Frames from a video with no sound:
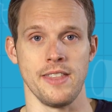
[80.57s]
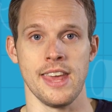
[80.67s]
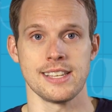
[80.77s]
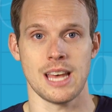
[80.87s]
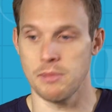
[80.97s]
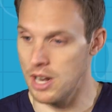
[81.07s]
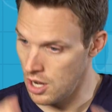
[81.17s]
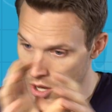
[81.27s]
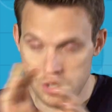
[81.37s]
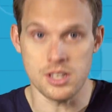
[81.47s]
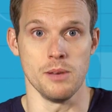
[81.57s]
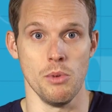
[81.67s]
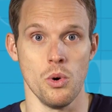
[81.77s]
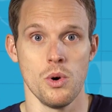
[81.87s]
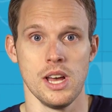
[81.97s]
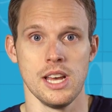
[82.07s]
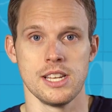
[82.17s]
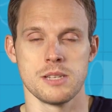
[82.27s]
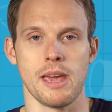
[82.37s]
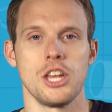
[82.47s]
and the examiner looks at them all
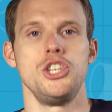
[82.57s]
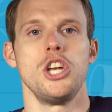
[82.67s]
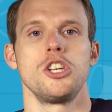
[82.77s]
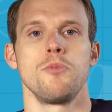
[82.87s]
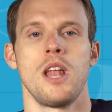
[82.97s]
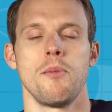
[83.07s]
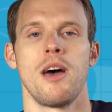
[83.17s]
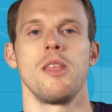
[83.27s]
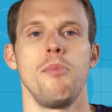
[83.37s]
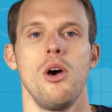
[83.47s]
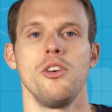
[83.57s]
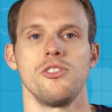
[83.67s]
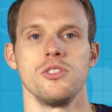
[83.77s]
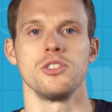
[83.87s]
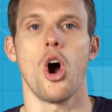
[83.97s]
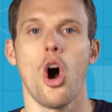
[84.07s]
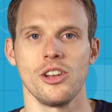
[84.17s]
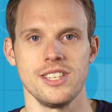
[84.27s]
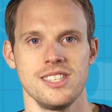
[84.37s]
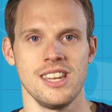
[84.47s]
to make a judgment about the person's
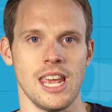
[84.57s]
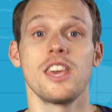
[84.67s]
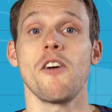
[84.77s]
honesty.